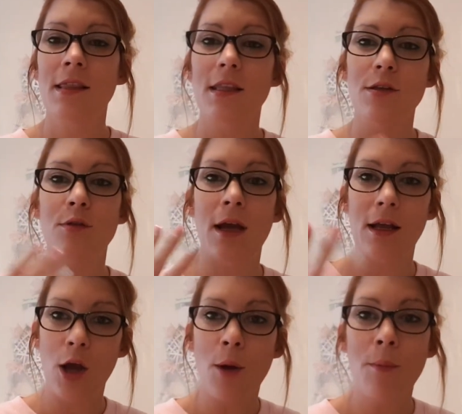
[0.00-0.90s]
that you can
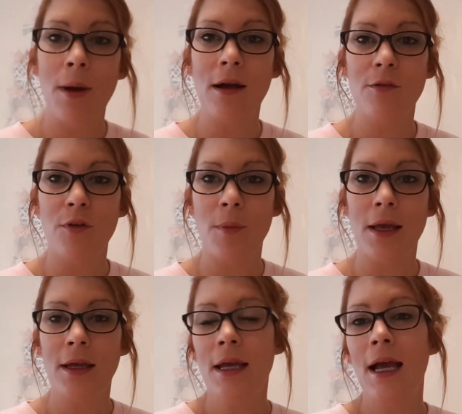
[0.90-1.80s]
come back from
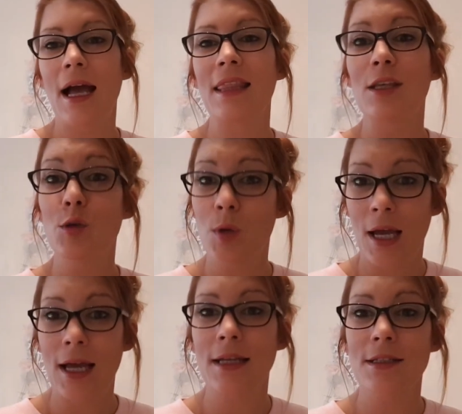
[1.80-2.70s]
it, and that you
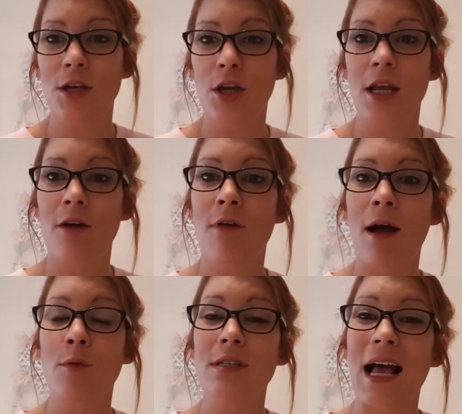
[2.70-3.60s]
can turn it
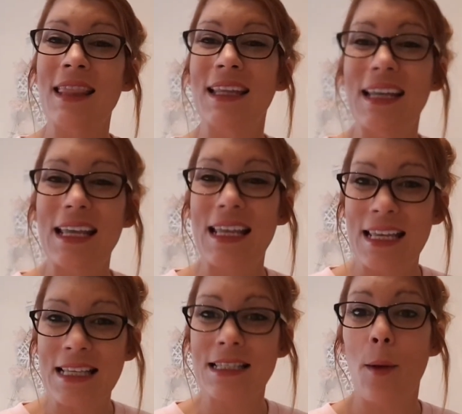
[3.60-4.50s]
around, and that it
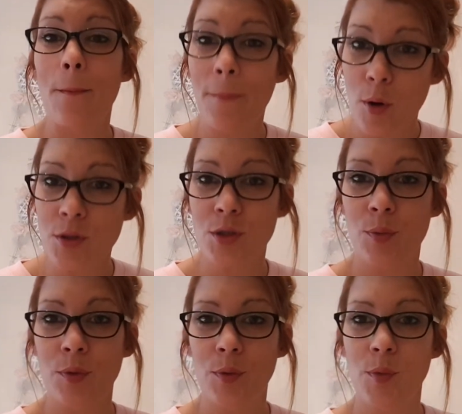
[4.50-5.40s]
is
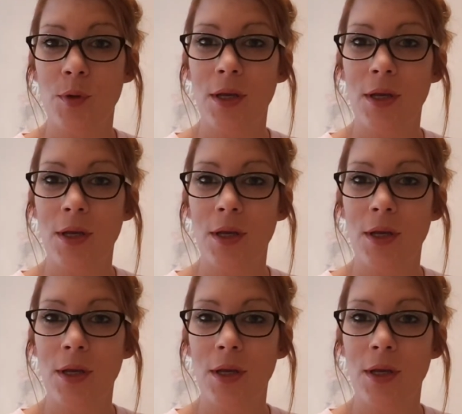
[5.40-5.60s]
possible.